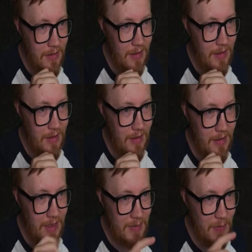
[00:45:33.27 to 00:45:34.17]

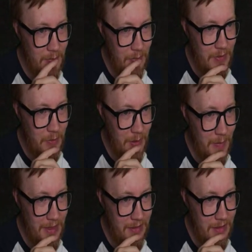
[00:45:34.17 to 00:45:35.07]
That's what Bazooka
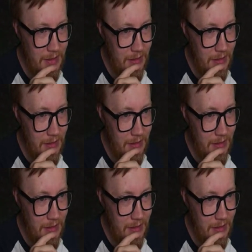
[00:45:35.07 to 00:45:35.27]
meant.